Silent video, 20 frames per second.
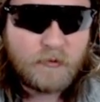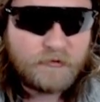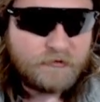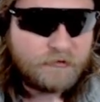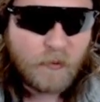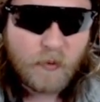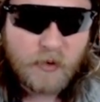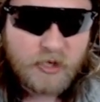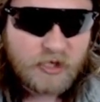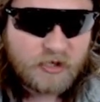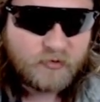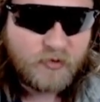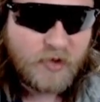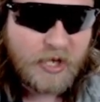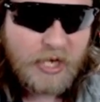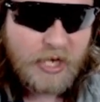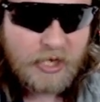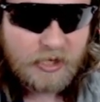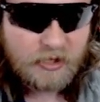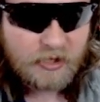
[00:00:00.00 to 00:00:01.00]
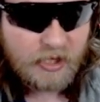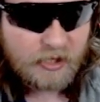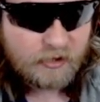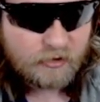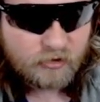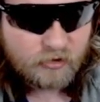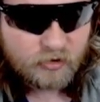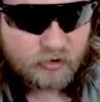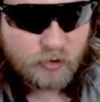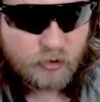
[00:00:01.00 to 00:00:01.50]
voice thing, it's
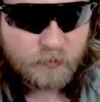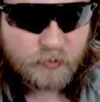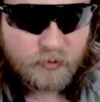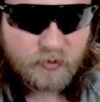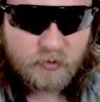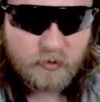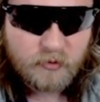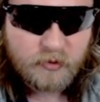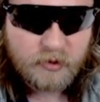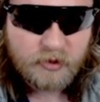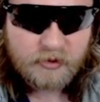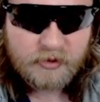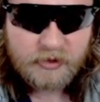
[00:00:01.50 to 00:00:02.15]
just super annoying.